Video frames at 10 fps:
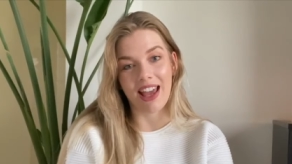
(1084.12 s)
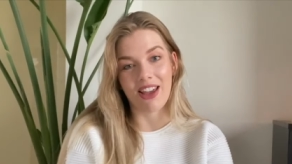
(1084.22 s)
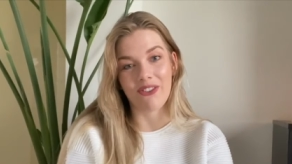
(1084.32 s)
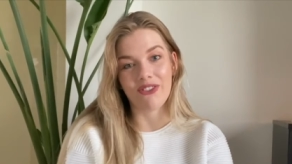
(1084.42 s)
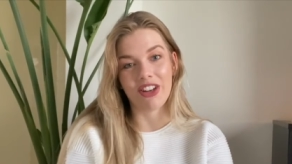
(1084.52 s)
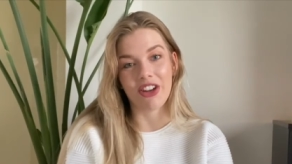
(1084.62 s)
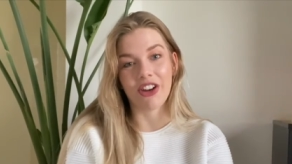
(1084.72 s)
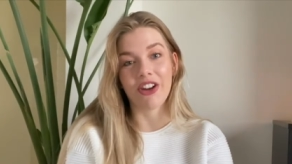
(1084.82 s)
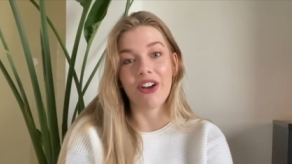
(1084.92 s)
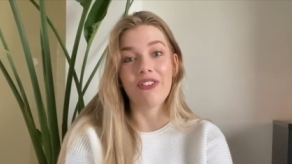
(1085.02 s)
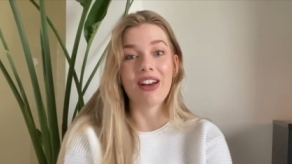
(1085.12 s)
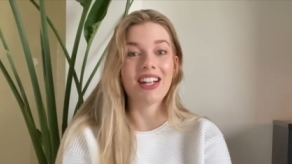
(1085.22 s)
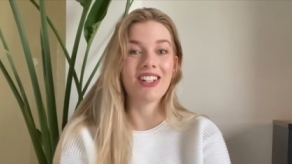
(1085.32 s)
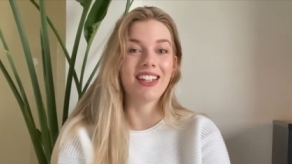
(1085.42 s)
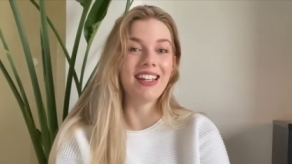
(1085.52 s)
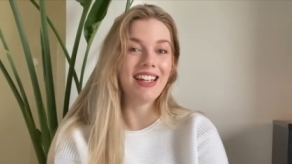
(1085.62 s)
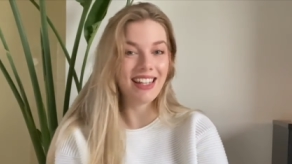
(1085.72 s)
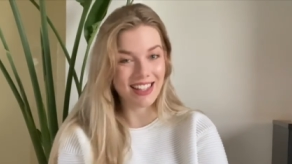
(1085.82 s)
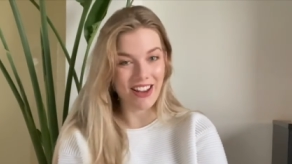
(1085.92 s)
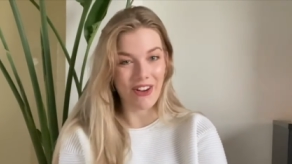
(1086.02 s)
a video of actually
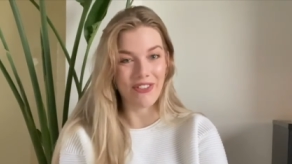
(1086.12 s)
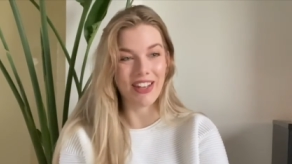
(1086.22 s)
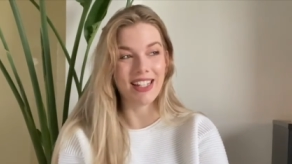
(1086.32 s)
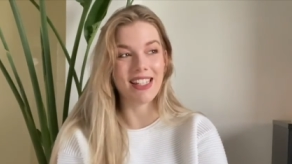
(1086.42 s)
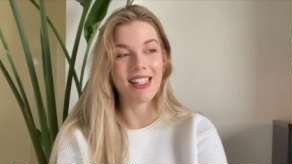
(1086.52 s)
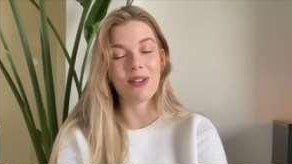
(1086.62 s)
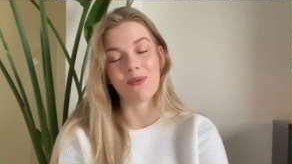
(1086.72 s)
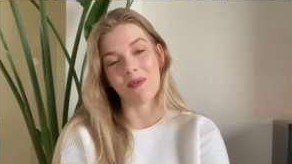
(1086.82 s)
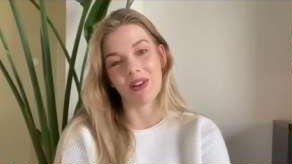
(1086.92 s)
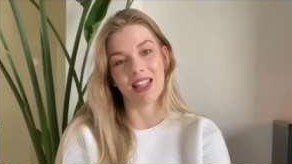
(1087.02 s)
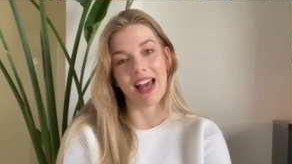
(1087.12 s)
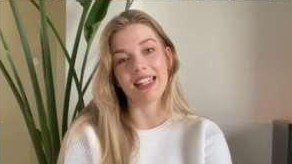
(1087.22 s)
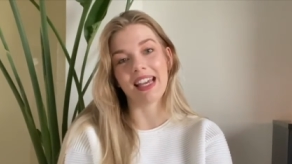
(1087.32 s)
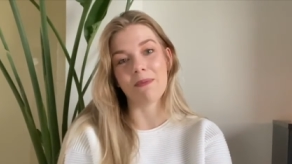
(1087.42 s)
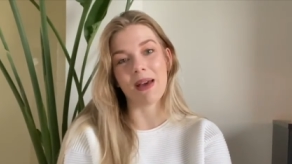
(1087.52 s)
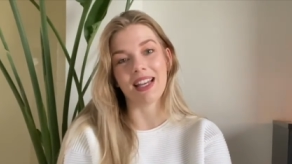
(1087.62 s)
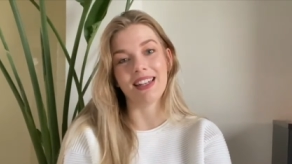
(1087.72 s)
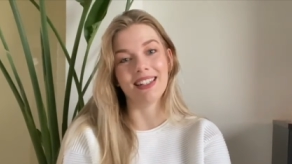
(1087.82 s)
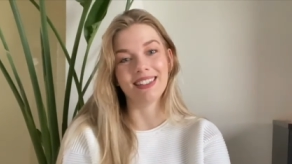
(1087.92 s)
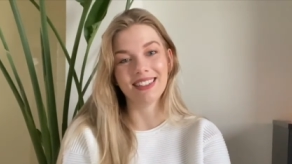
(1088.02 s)
in the office when we're allowed to get back
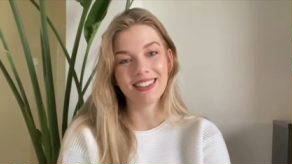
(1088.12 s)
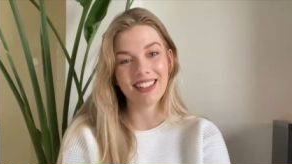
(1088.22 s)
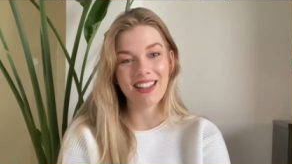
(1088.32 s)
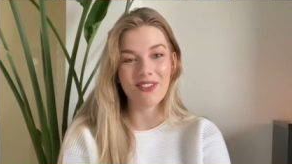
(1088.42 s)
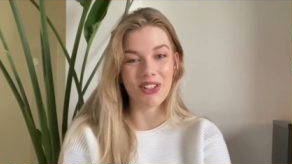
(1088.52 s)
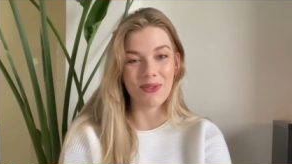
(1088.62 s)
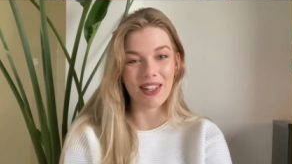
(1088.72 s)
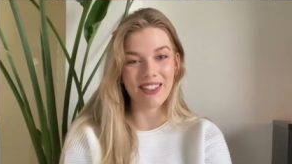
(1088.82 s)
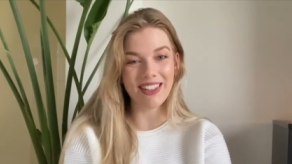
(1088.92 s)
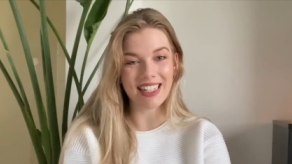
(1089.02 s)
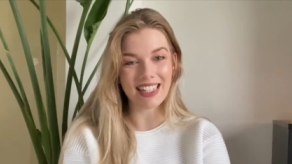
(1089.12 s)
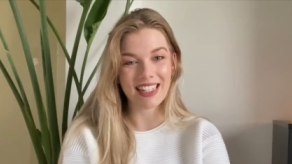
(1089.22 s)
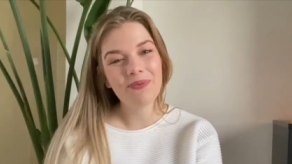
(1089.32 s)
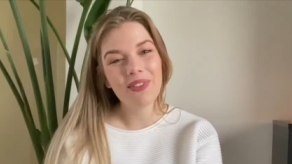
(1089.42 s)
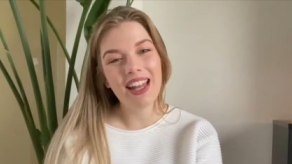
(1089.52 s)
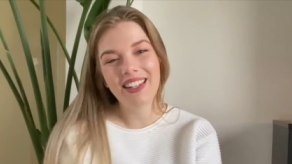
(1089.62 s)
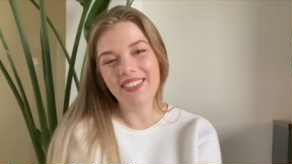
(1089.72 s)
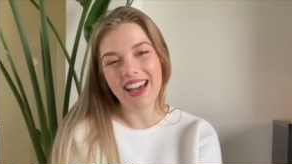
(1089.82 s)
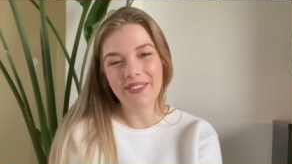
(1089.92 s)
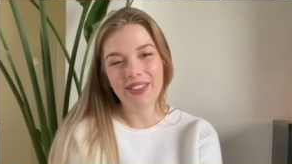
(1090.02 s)
in, which would be good.
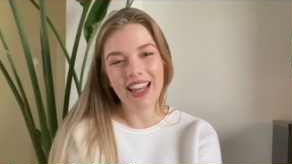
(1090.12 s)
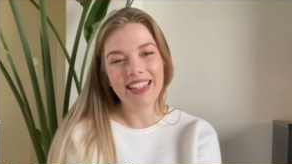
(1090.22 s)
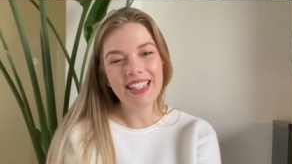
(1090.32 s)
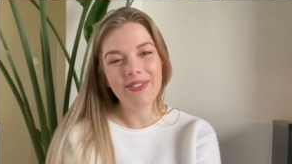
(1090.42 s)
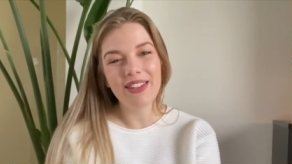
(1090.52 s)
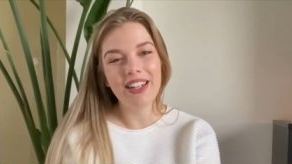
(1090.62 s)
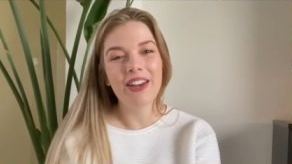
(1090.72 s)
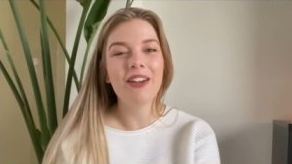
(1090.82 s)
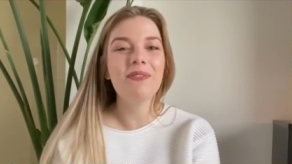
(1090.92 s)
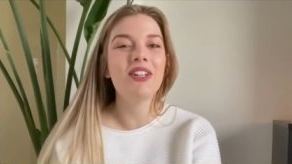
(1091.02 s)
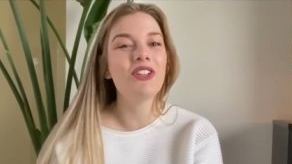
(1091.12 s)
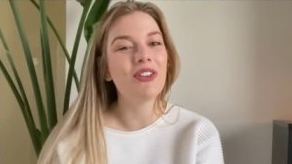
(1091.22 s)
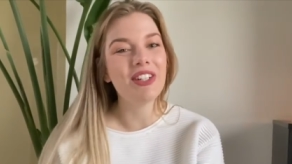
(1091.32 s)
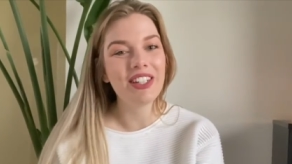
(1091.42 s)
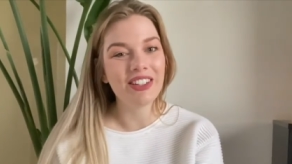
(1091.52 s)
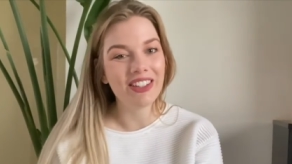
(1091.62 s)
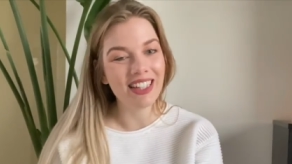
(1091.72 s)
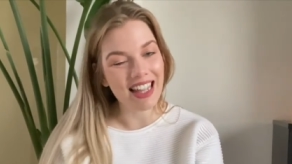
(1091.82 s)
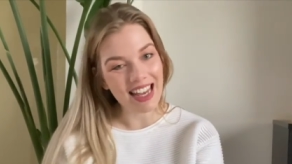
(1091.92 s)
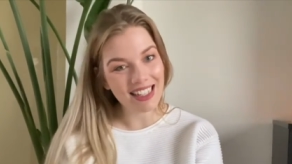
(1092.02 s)
Anyway, if you like this video, be sure to
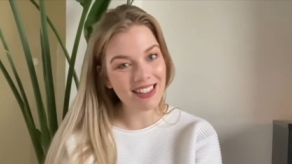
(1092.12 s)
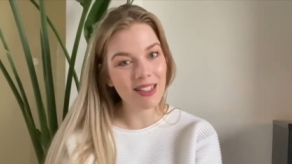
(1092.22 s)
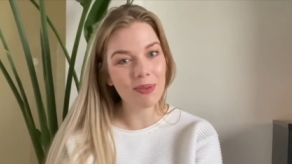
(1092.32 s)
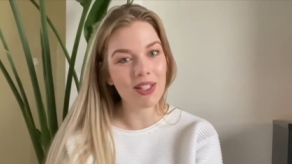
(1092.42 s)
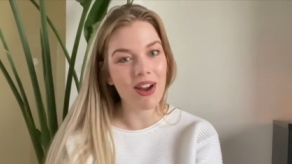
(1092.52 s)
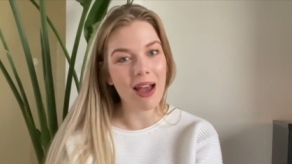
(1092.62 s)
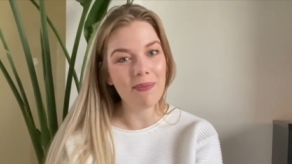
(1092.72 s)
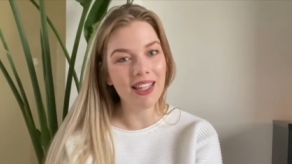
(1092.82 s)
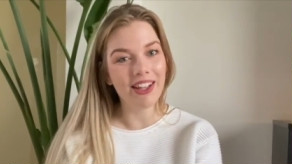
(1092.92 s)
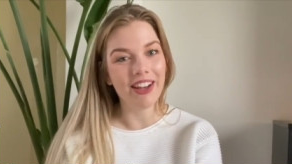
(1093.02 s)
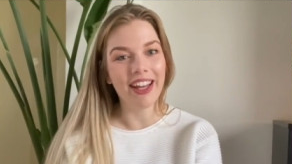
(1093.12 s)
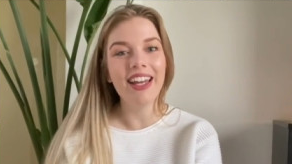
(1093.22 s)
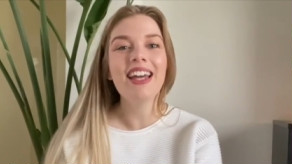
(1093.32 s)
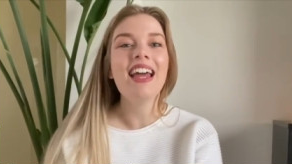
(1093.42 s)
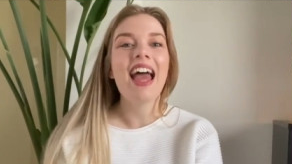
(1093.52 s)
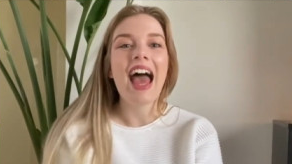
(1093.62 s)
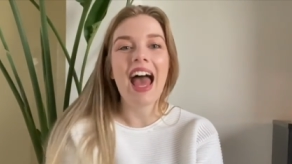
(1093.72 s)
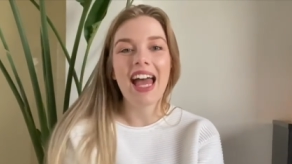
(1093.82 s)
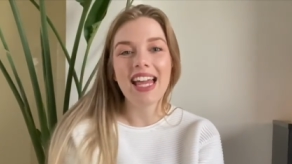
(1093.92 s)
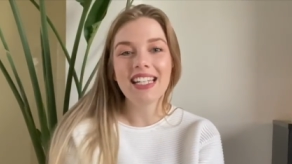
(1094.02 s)
like and subscribe below,
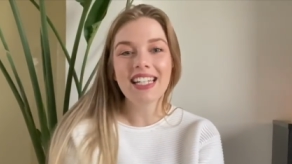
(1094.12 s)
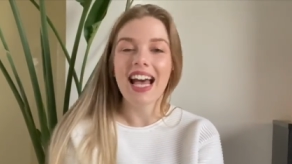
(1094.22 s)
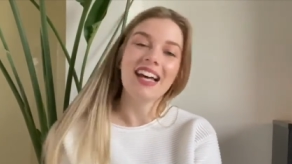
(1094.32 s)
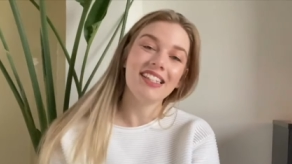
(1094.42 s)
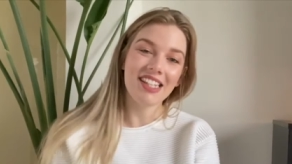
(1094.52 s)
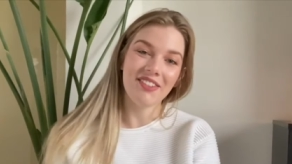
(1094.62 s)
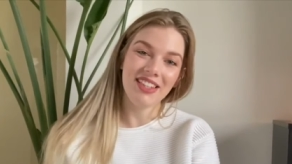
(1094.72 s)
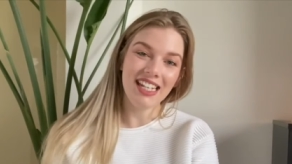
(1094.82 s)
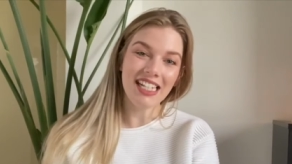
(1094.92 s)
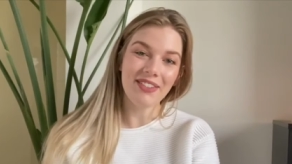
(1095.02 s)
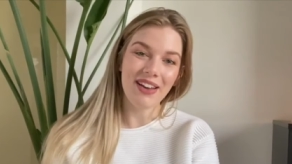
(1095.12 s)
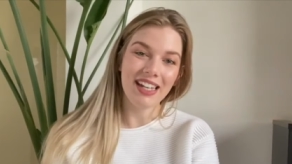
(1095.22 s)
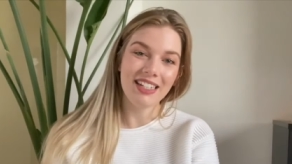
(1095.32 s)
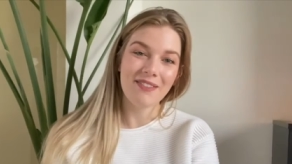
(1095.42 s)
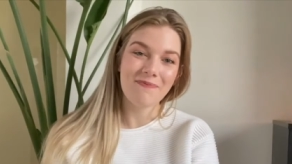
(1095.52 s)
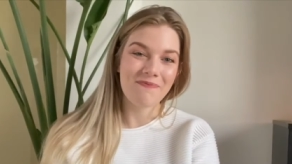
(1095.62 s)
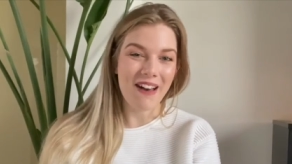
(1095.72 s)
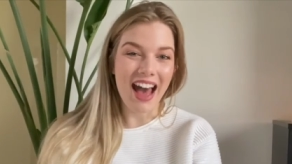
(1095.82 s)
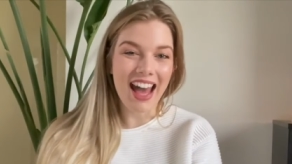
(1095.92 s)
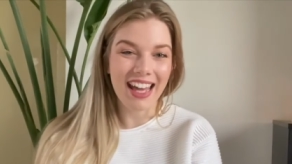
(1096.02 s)
and I'll see you in the next one.
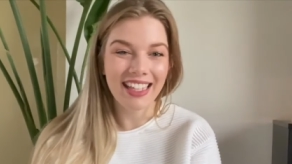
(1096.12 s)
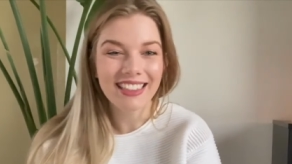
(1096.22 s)
Bye!